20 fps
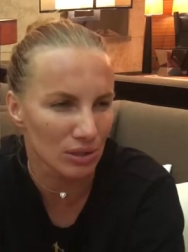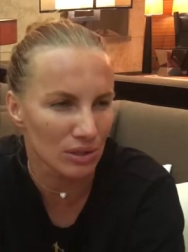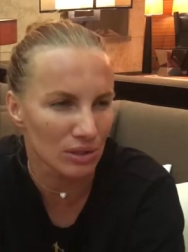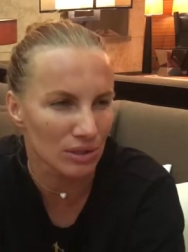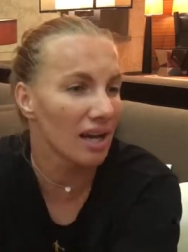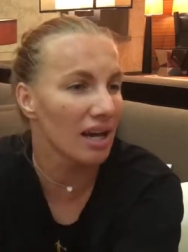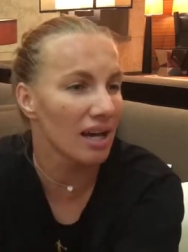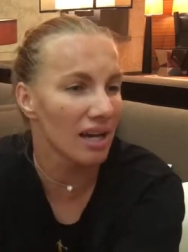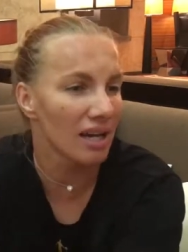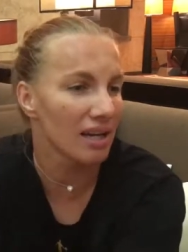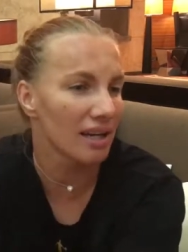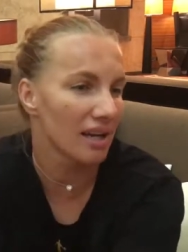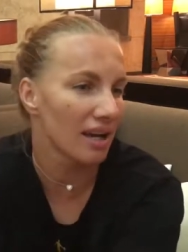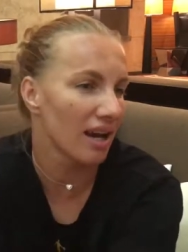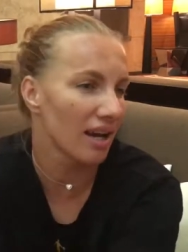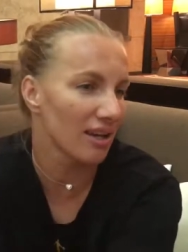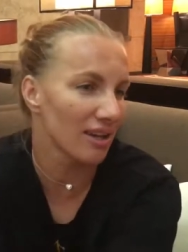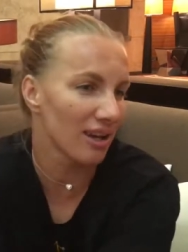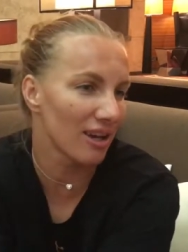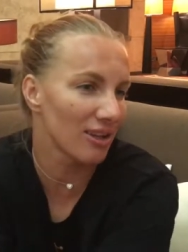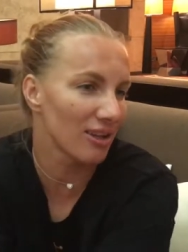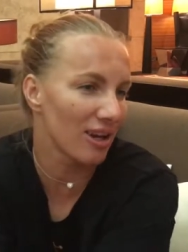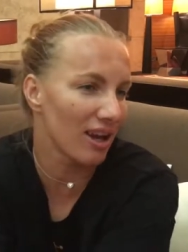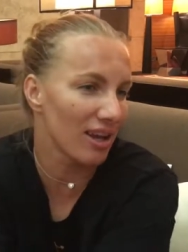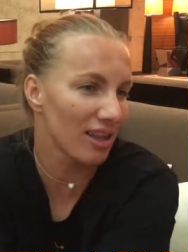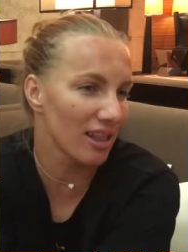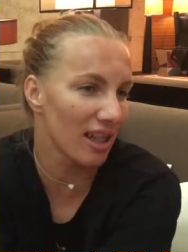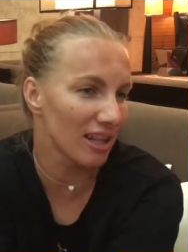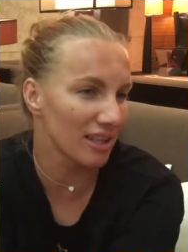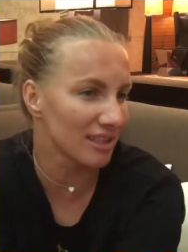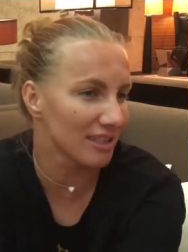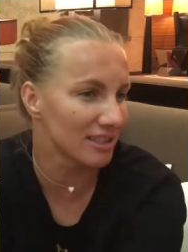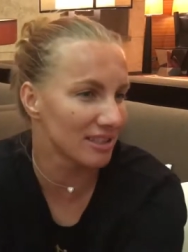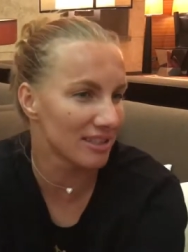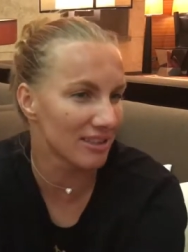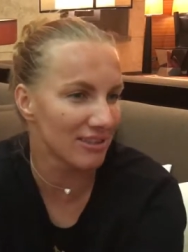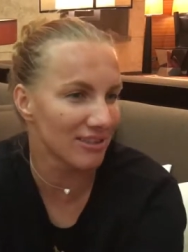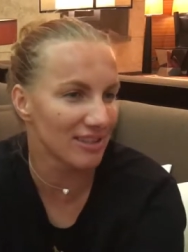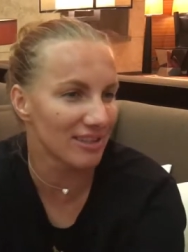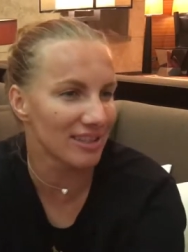Yeah, I like the
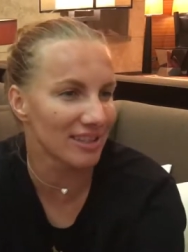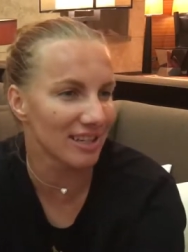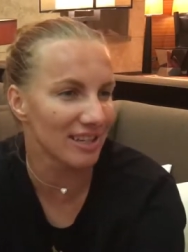TV.